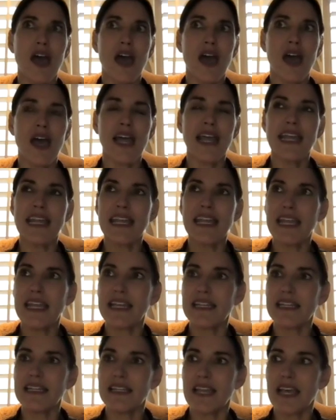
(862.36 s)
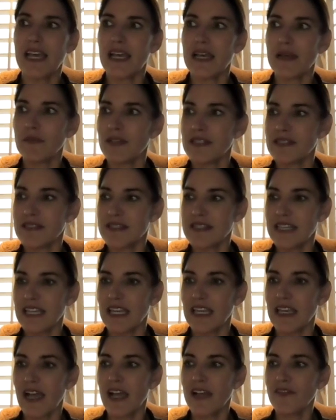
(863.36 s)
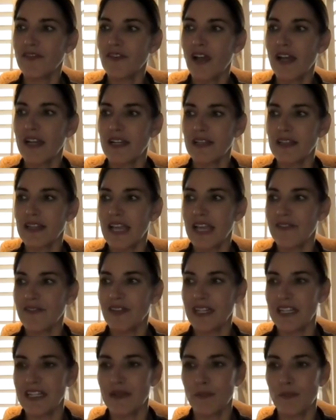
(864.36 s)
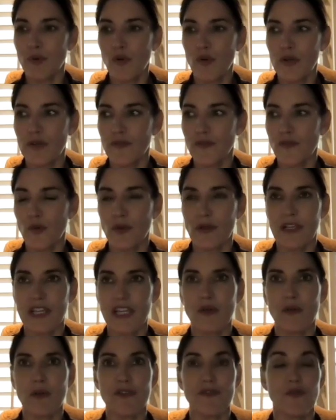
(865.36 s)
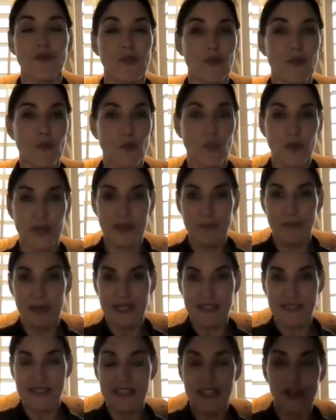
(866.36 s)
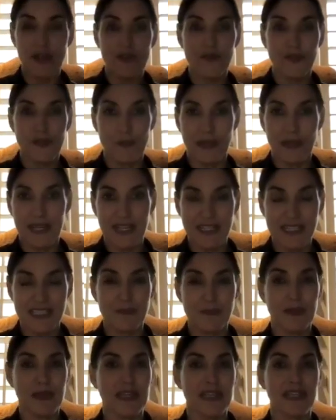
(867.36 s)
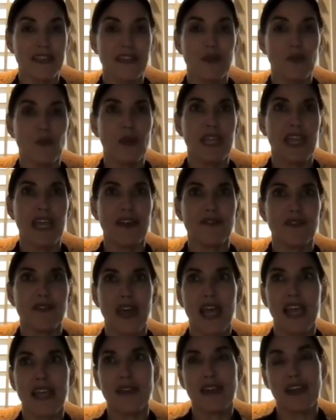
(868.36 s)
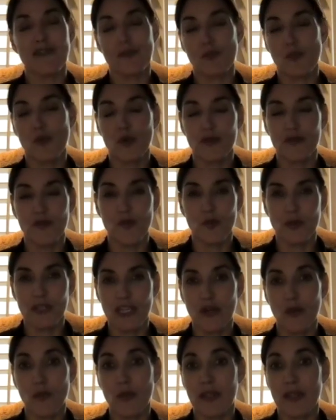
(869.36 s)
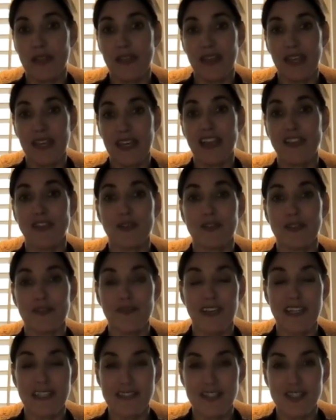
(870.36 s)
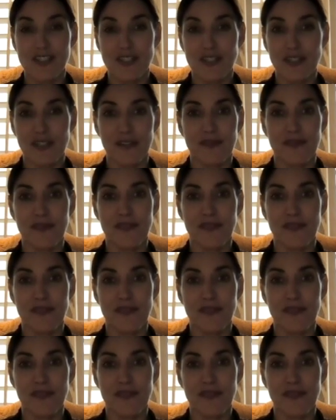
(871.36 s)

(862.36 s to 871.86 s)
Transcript: I ended up, let's see, I've got 11 in a portfolio with myself and my husband. And then I have a portfolio with another investor of